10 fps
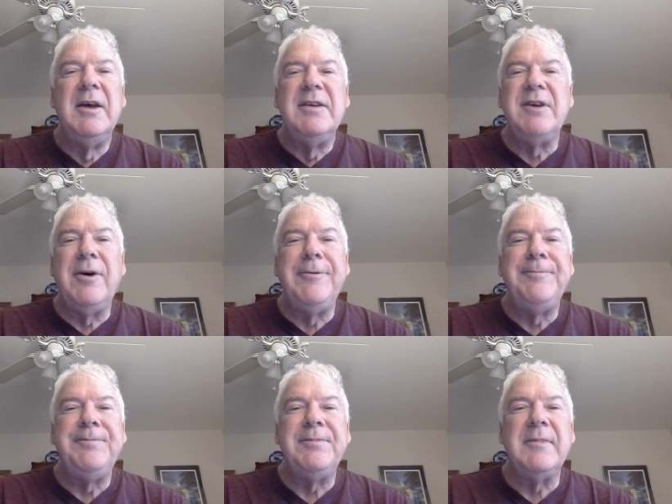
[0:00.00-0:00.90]
So
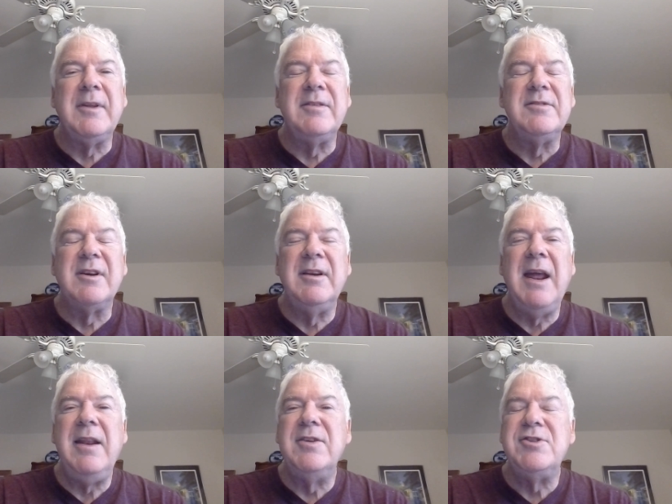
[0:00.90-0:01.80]
the
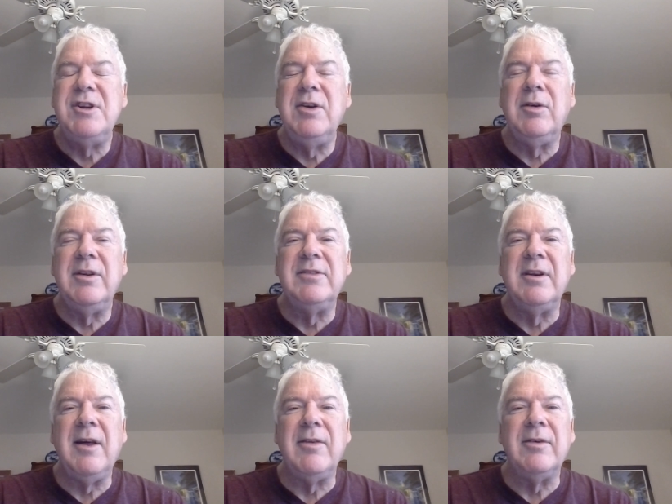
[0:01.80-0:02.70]
Canadian Shield is
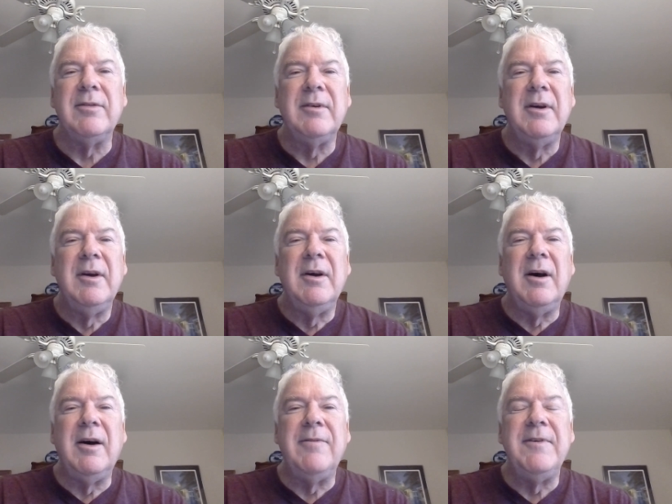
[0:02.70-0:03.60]
another
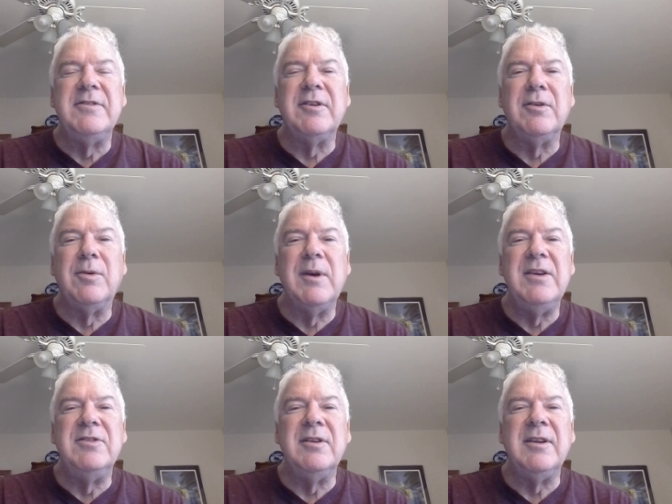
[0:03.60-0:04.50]
physical
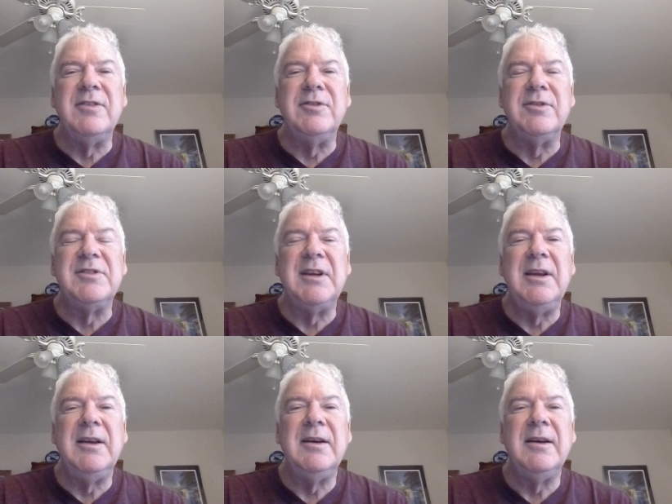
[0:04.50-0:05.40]
region that you'll
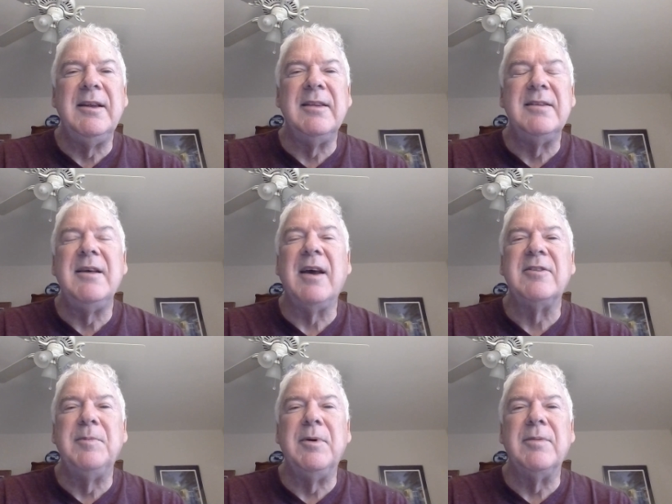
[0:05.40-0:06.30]
see in the
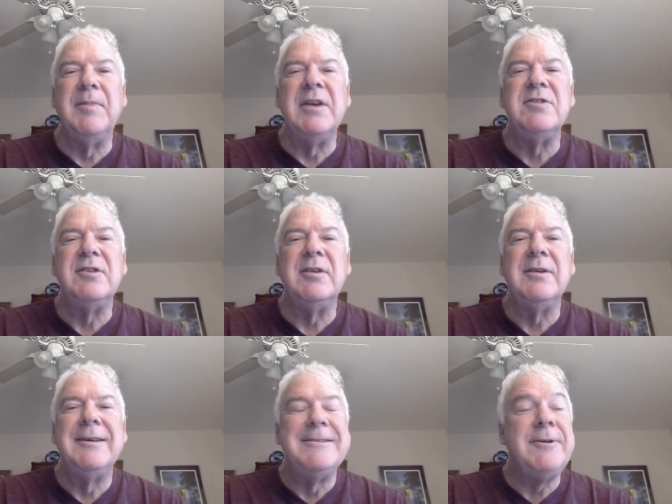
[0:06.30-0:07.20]
textbook mentioned.
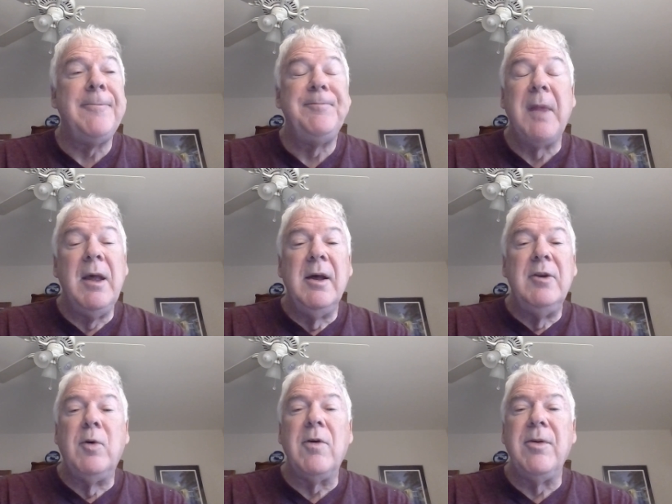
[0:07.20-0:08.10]
So
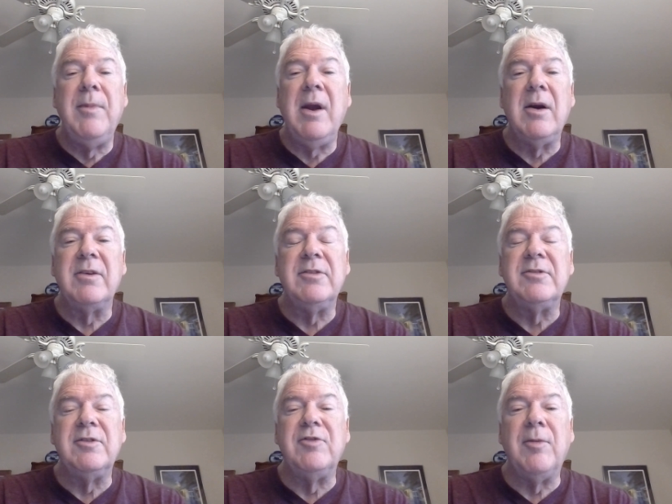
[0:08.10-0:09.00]
North America, just
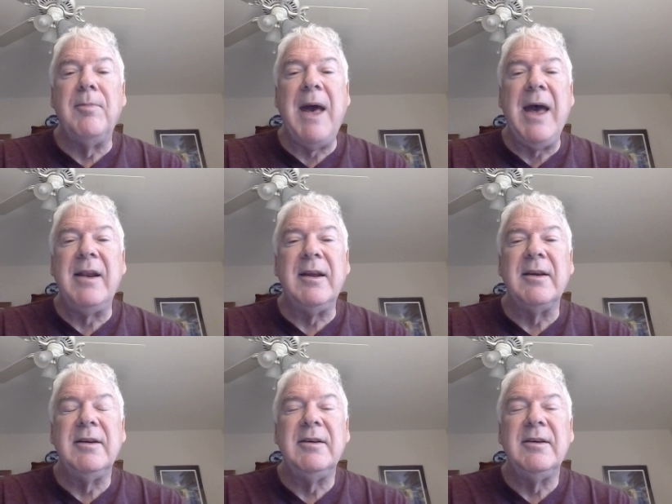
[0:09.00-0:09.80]
a dramatic